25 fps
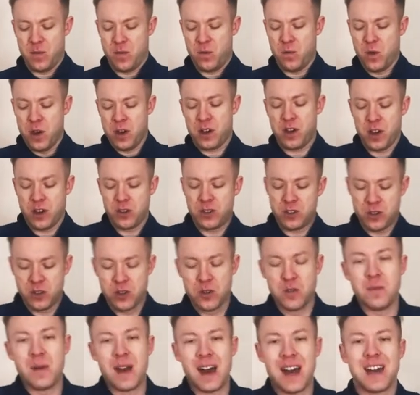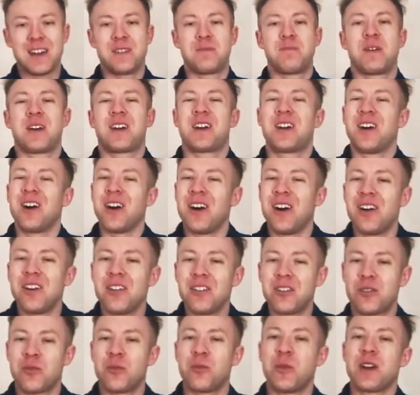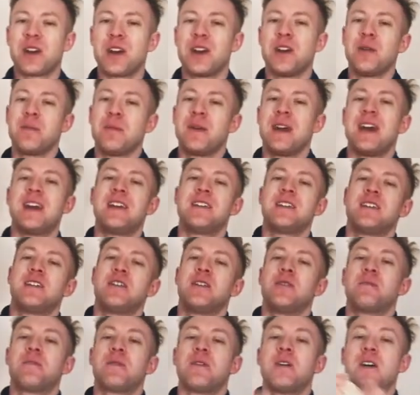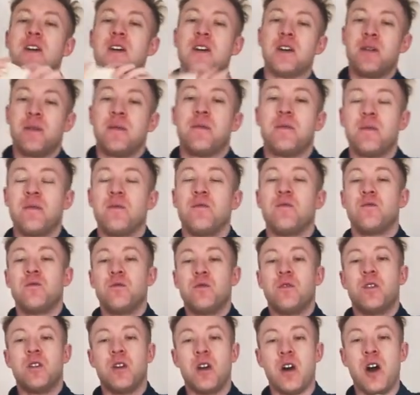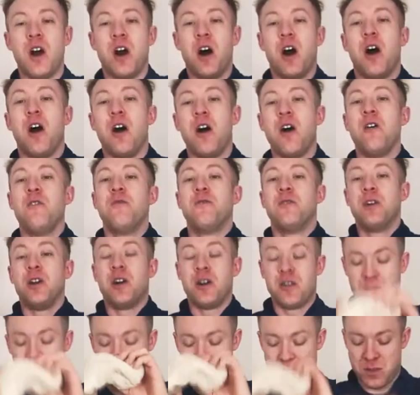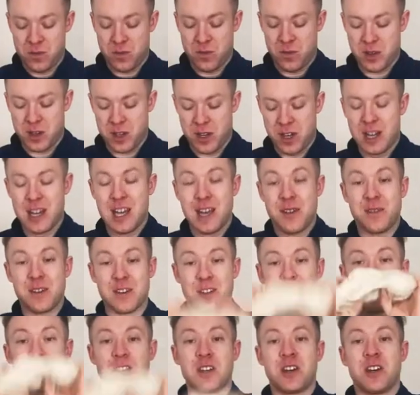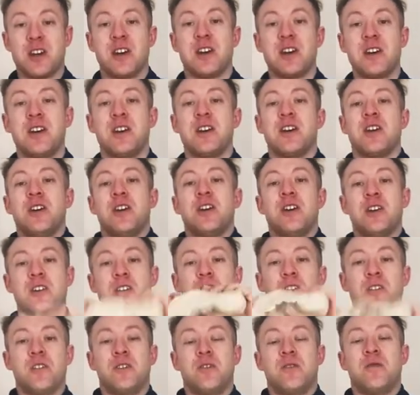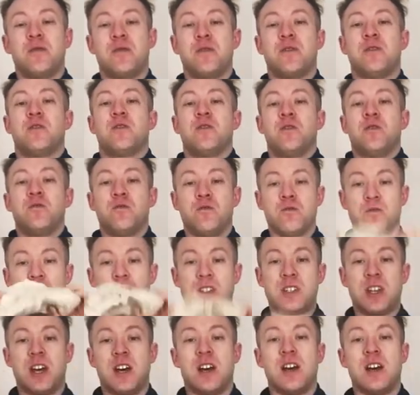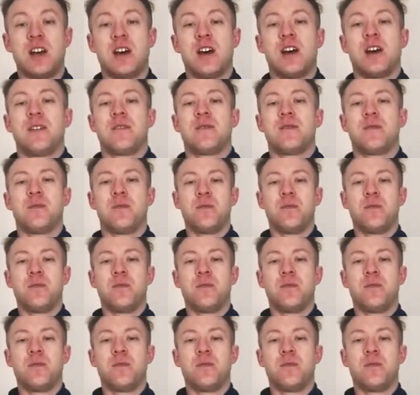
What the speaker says: Won't go too mad because we're gonna be ending up overnight. We're gonna leave it to retire.